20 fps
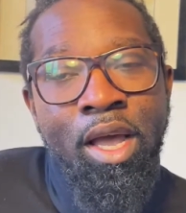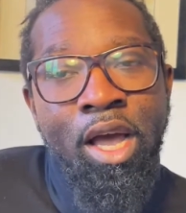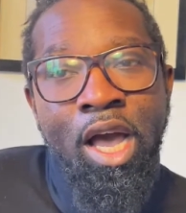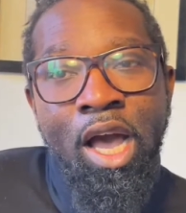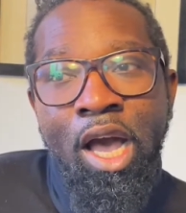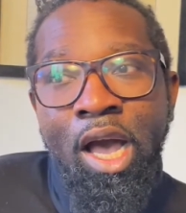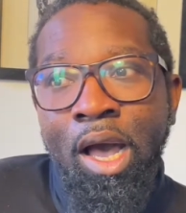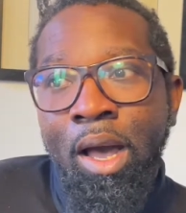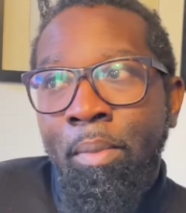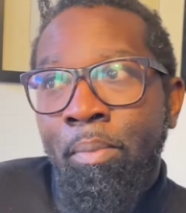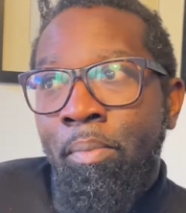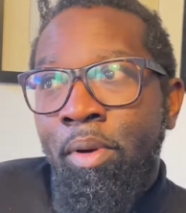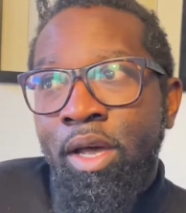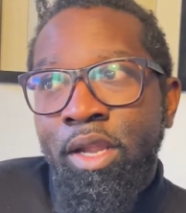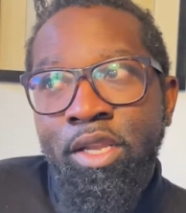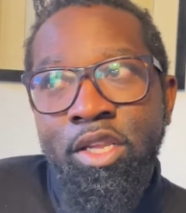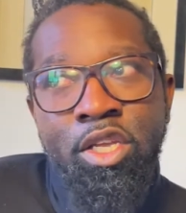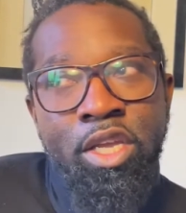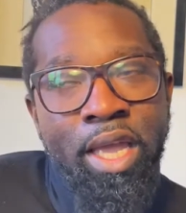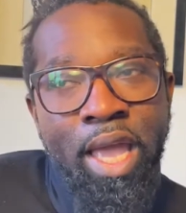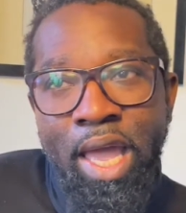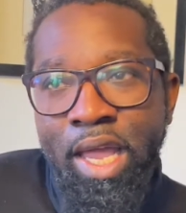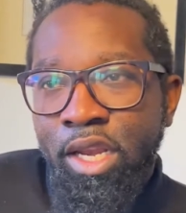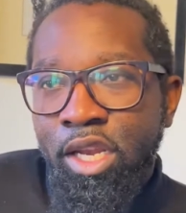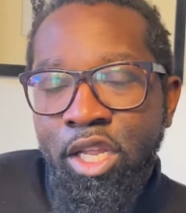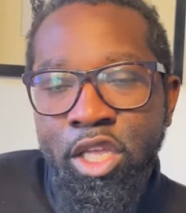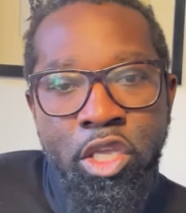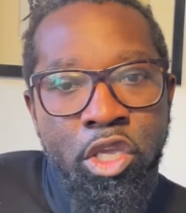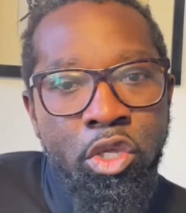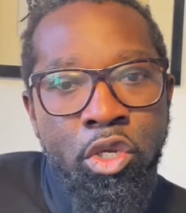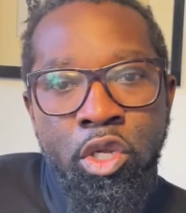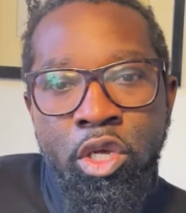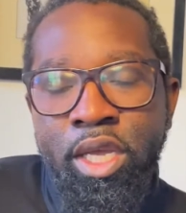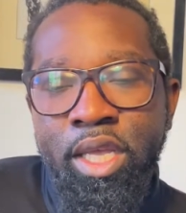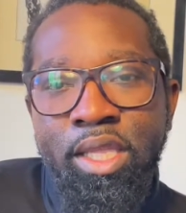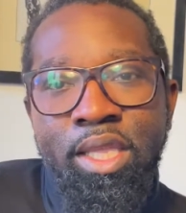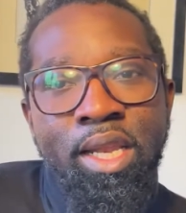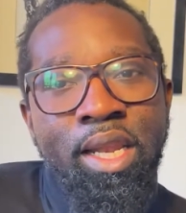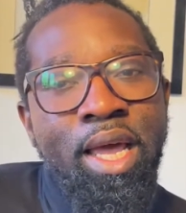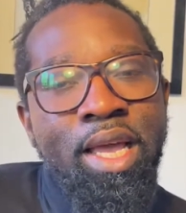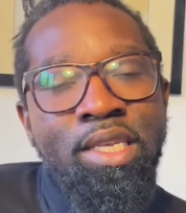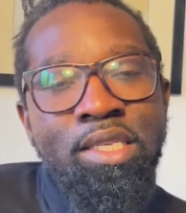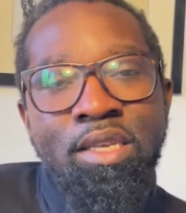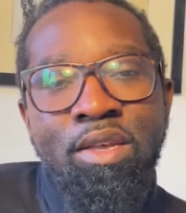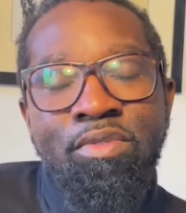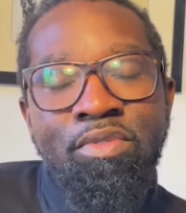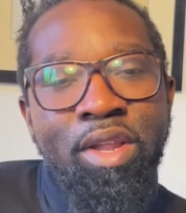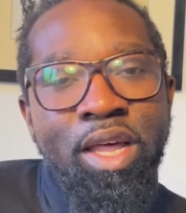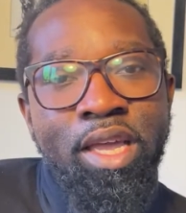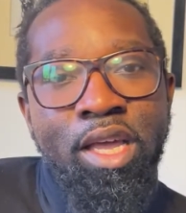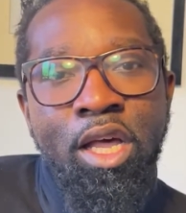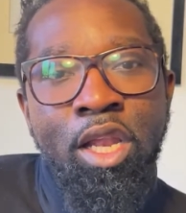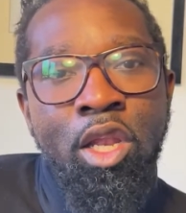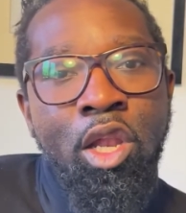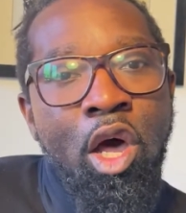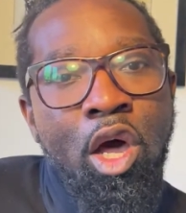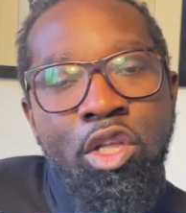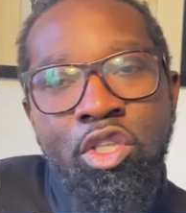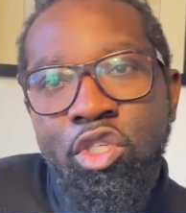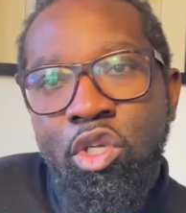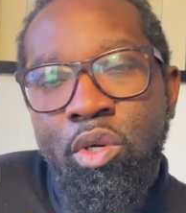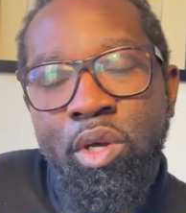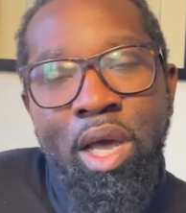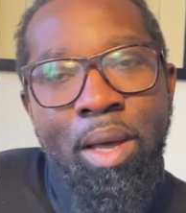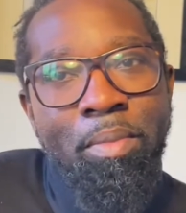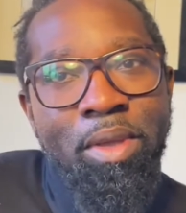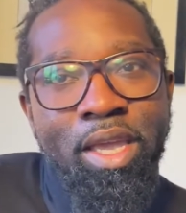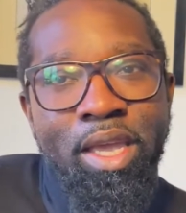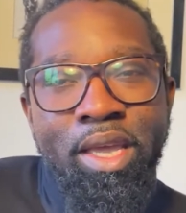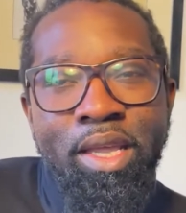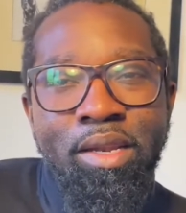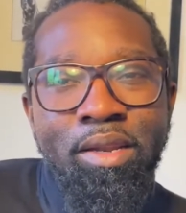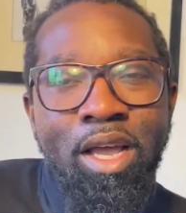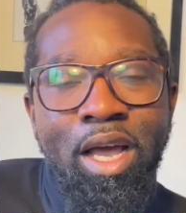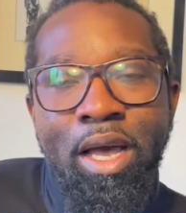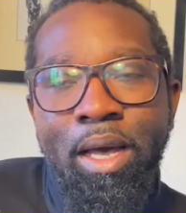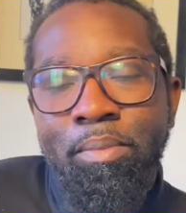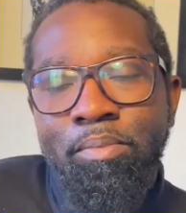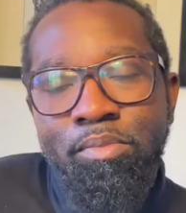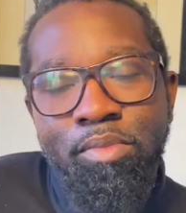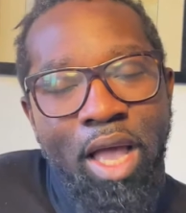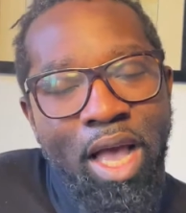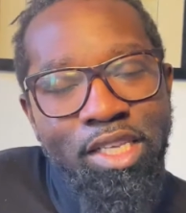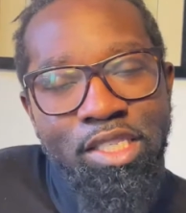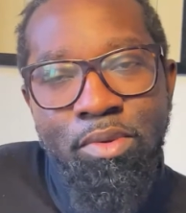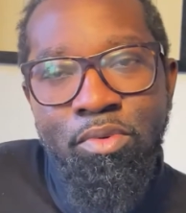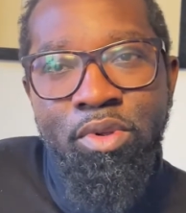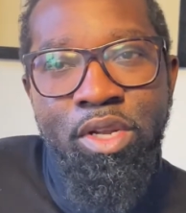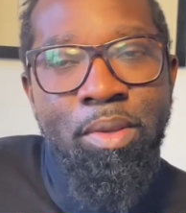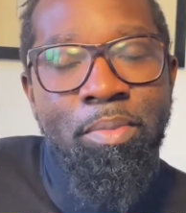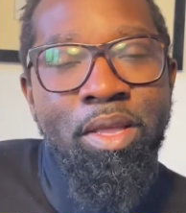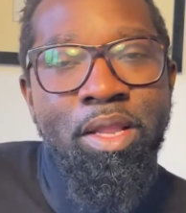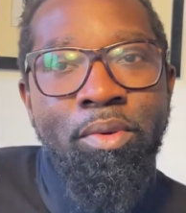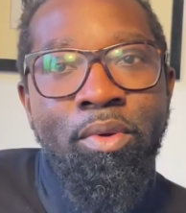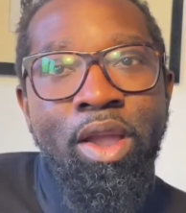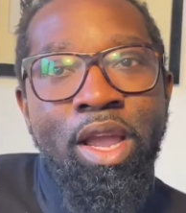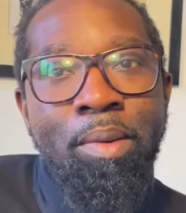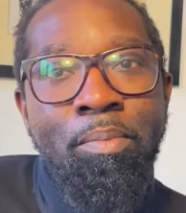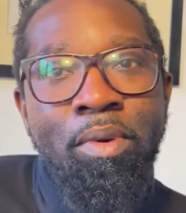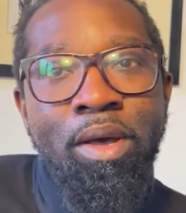But again, like you look at the likes of like Alonso coming in, hasn't really been great.